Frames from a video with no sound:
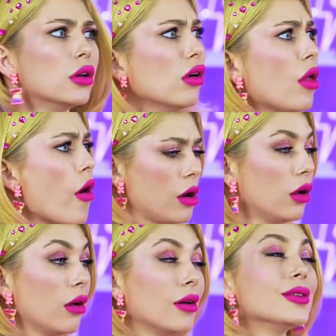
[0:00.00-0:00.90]
Kate
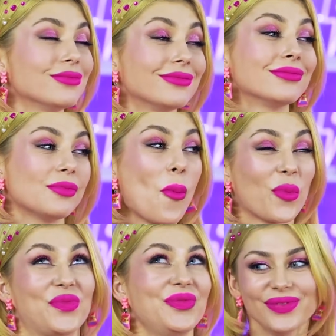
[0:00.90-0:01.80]
says, we can make
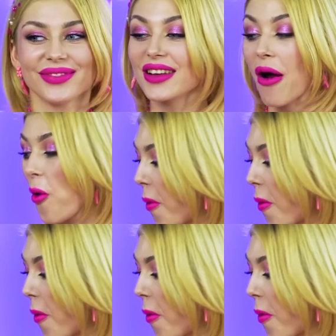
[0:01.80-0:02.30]
that happen.